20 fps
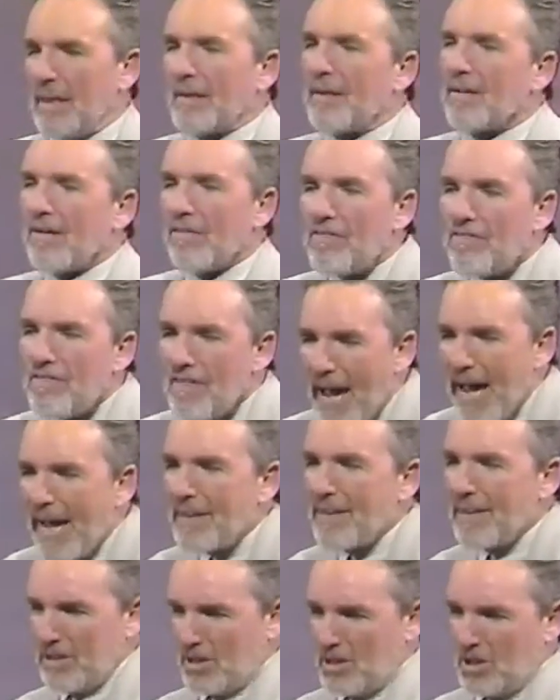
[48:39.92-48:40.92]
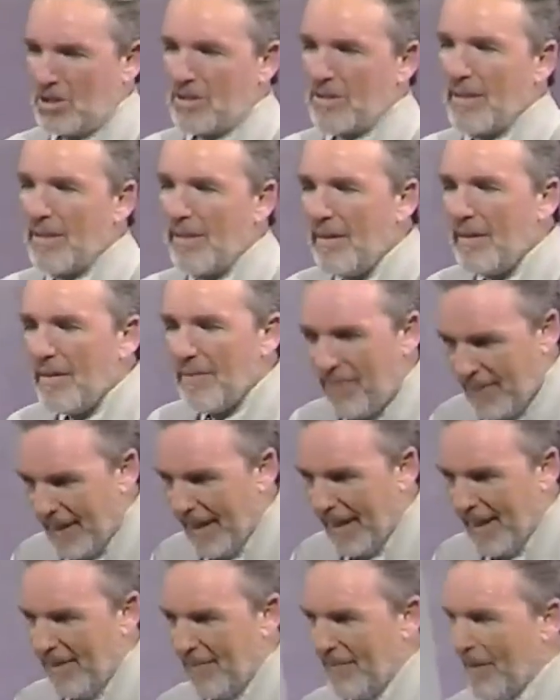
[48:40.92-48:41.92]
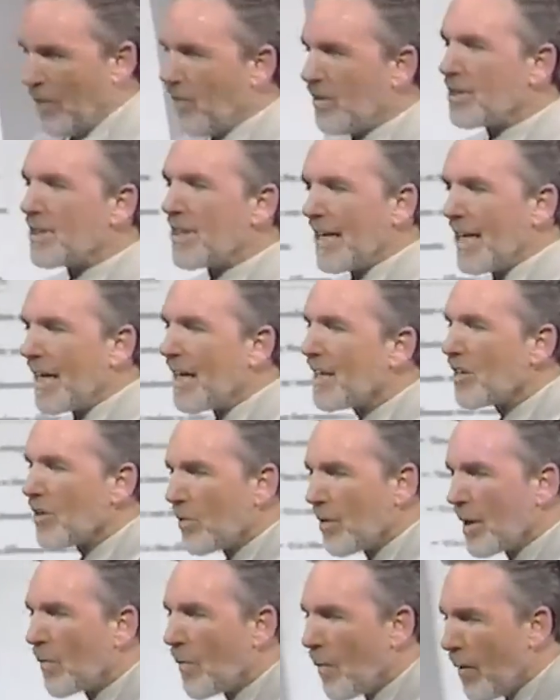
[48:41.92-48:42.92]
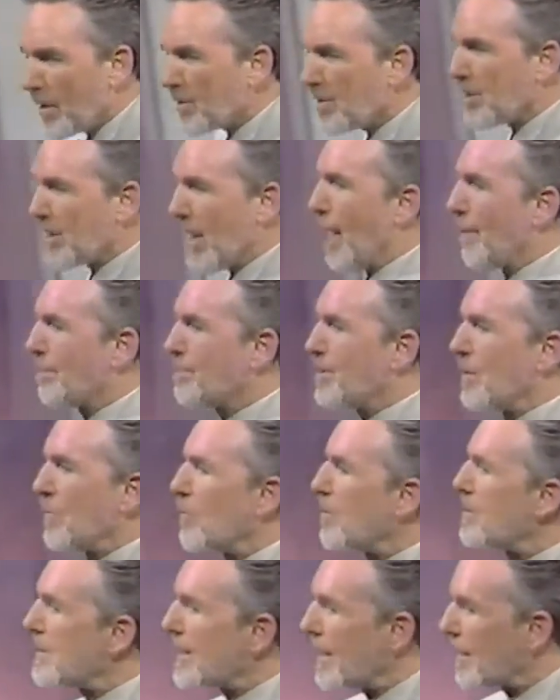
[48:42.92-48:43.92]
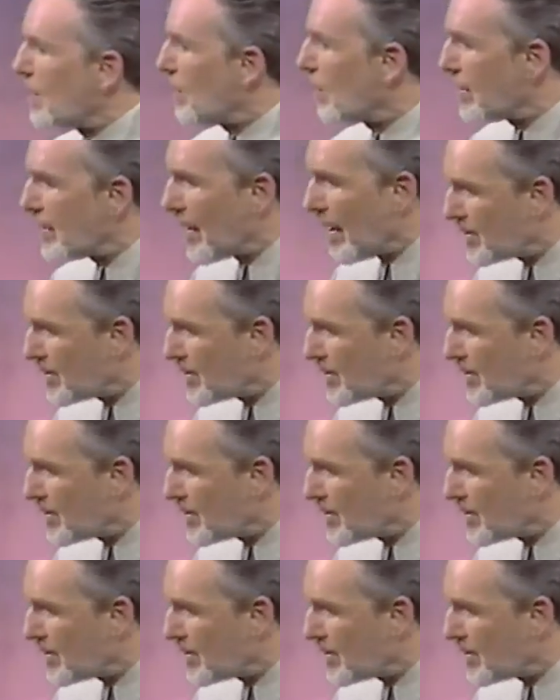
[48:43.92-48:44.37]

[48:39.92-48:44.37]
little faddish thing that we're suddenly doing workshops and we're sitting with our